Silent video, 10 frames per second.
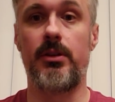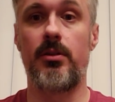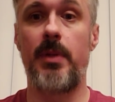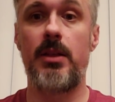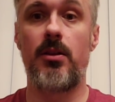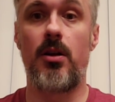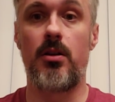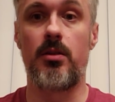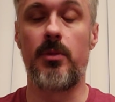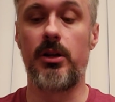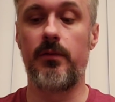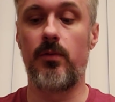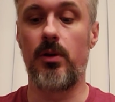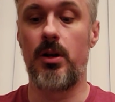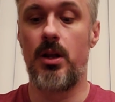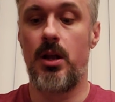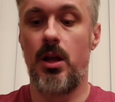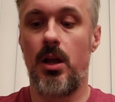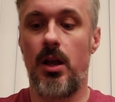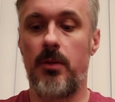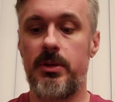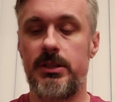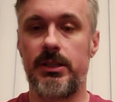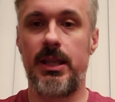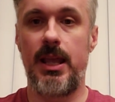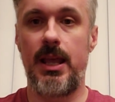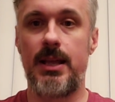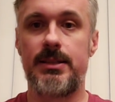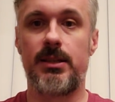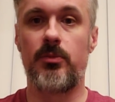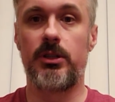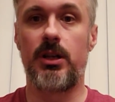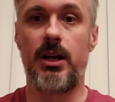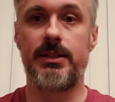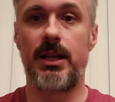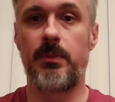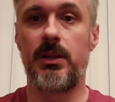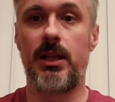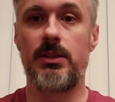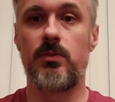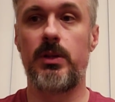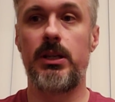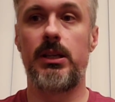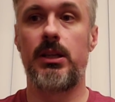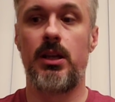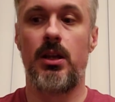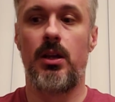paying their hard-earned money for. I recently had someone contact me last week.